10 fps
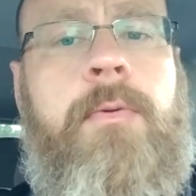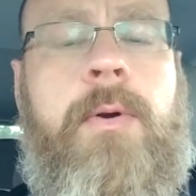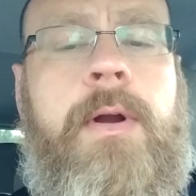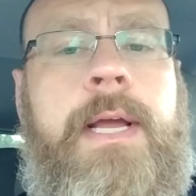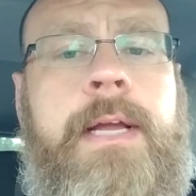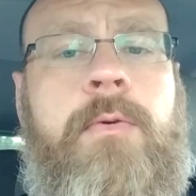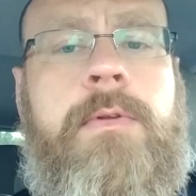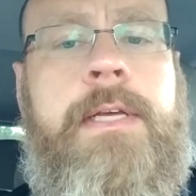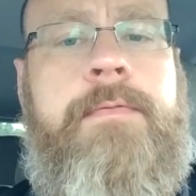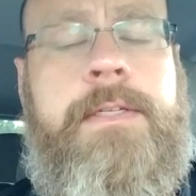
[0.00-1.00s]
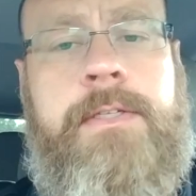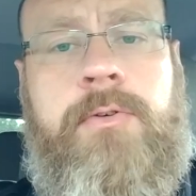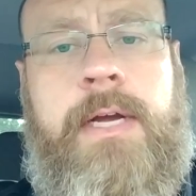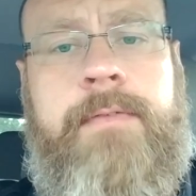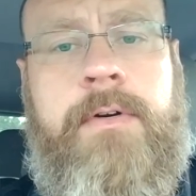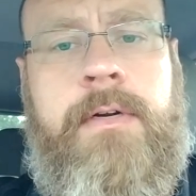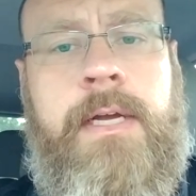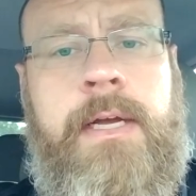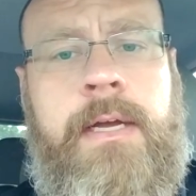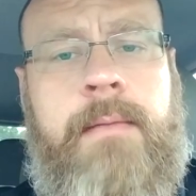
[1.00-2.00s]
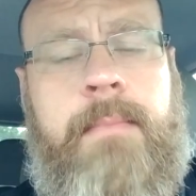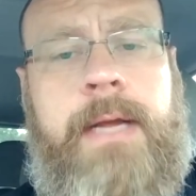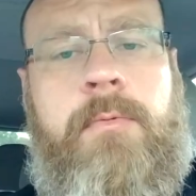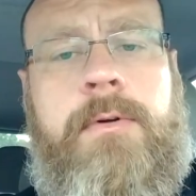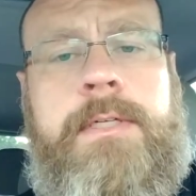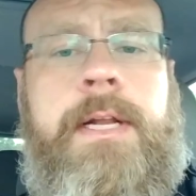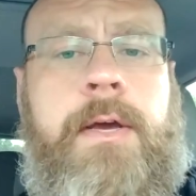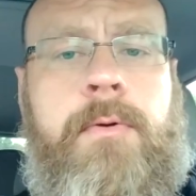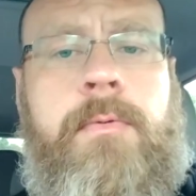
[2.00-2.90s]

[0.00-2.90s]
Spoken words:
Uber and or Lyft as a driver might want to know.